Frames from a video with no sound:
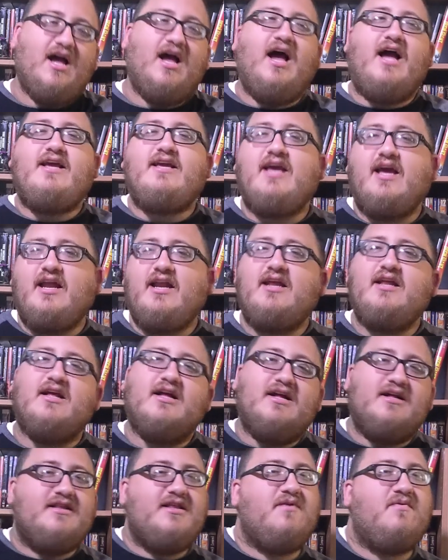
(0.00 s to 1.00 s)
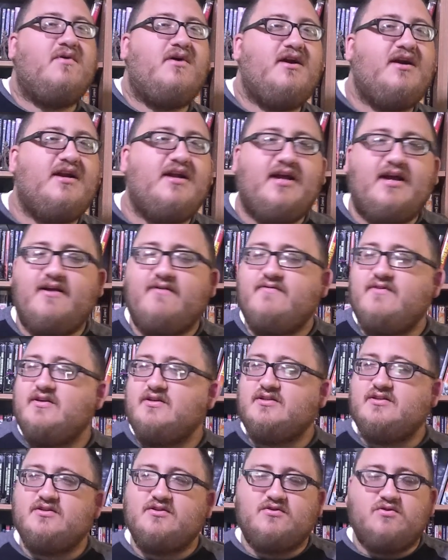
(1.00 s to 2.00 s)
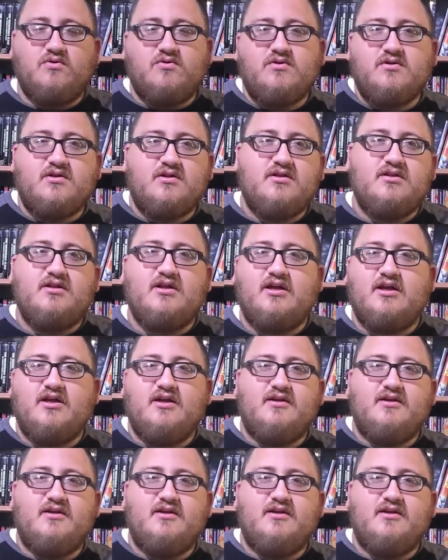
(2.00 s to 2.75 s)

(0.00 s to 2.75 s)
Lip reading: I get it. They wanted to have this cool,